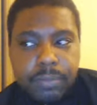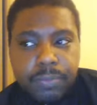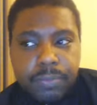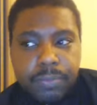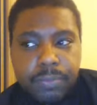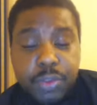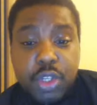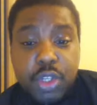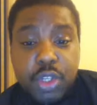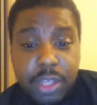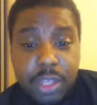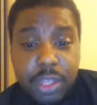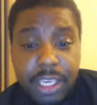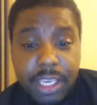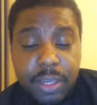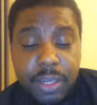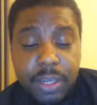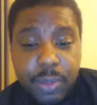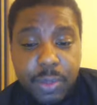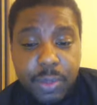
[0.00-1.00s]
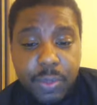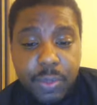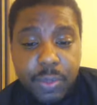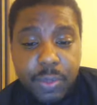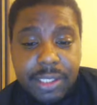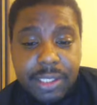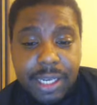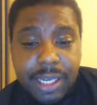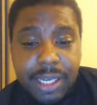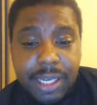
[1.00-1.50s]
do you think he can win a
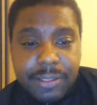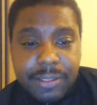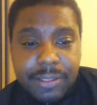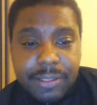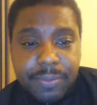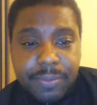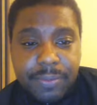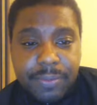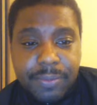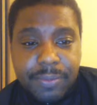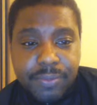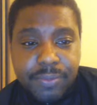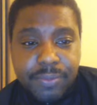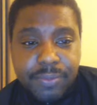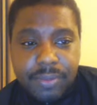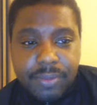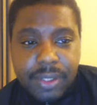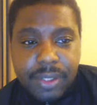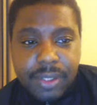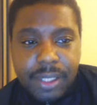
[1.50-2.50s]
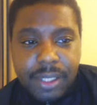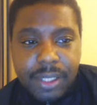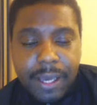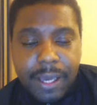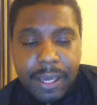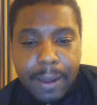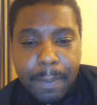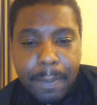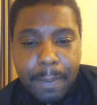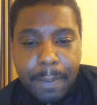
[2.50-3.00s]
world title?
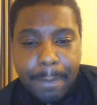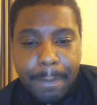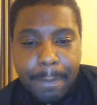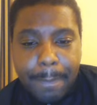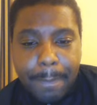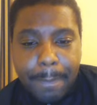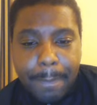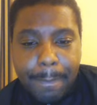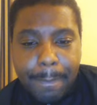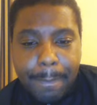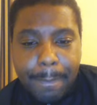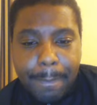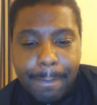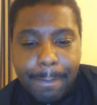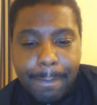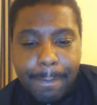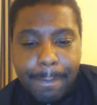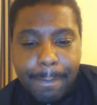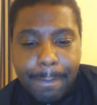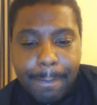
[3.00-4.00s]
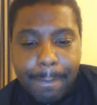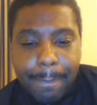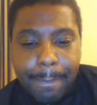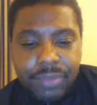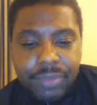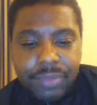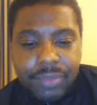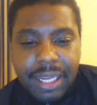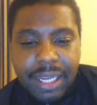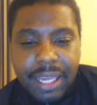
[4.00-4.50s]
Um,
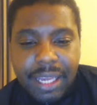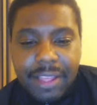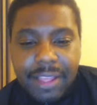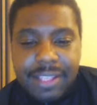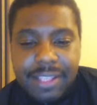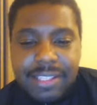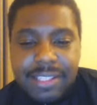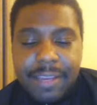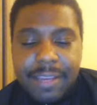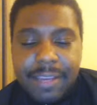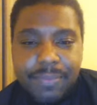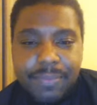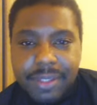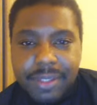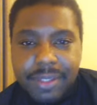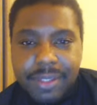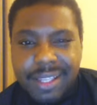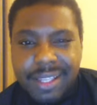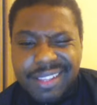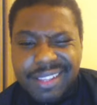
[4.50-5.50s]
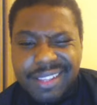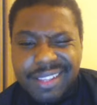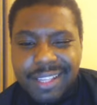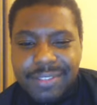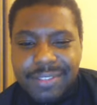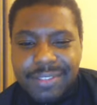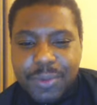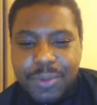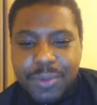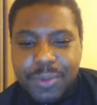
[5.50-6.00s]
yeah, that's it. Thanks
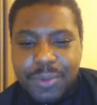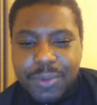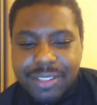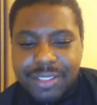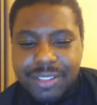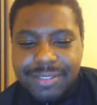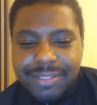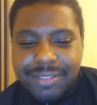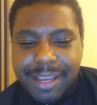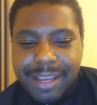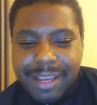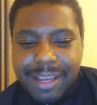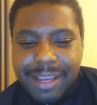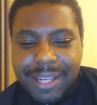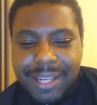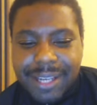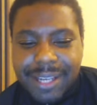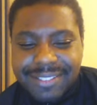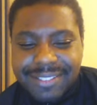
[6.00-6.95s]
for watching. I'm out.